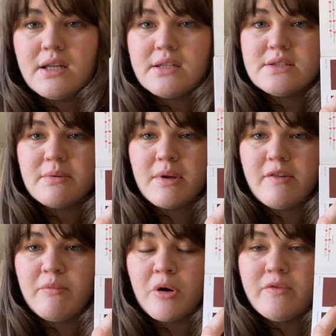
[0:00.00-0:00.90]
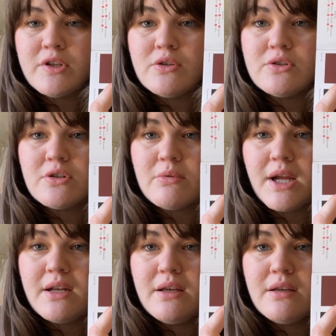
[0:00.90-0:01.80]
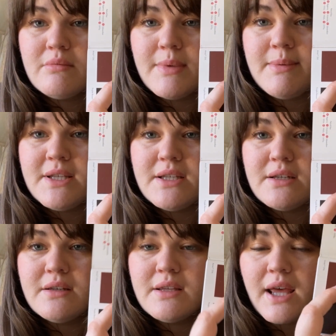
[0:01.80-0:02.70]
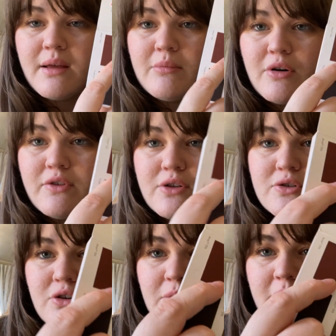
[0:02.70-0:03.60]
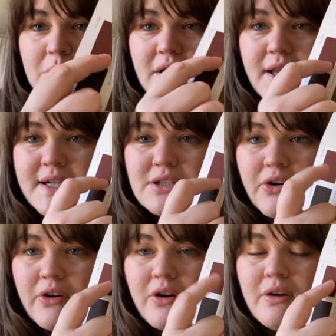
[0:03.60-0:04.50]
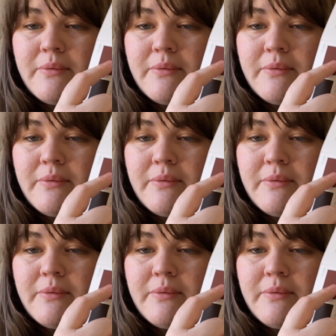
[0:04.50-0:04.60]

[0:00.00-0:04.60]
it's kind of more of a neutral red, maybe, yeah, more of a neutral red, but a lot darker.